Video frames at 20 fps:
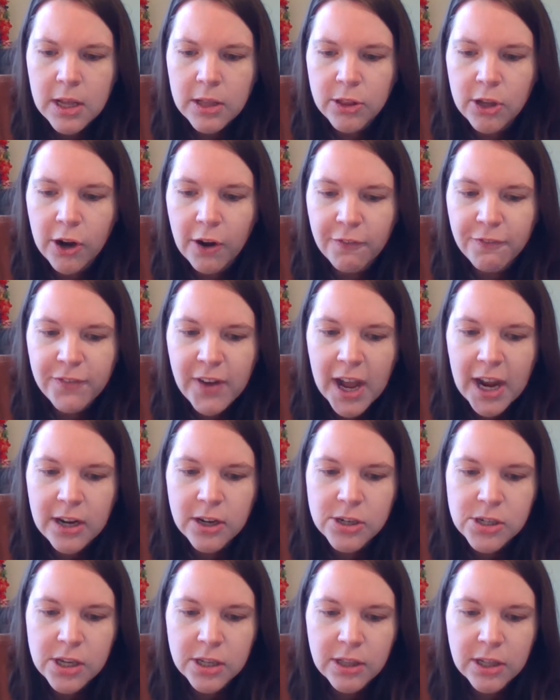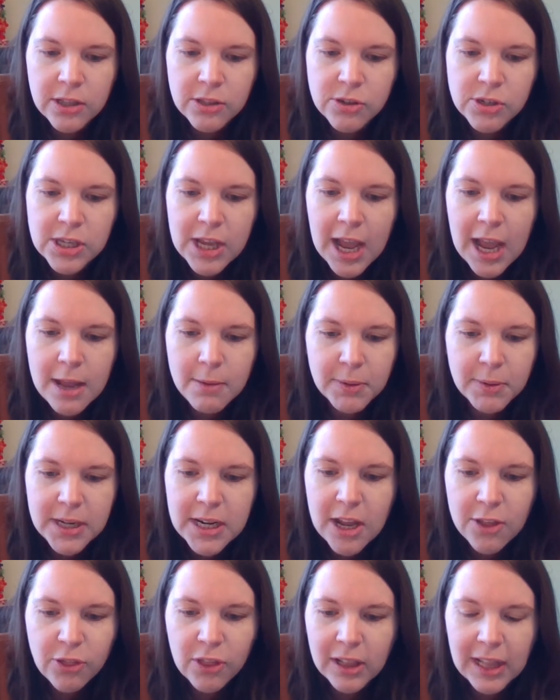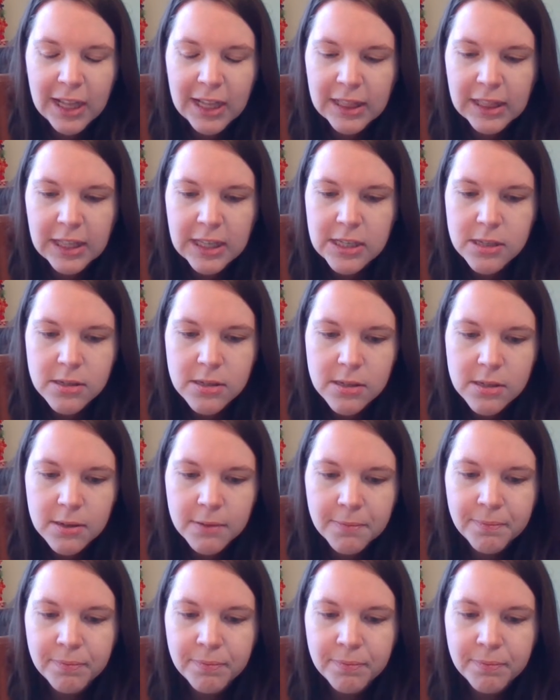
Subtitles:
There are fires on the other side, but nothing like this.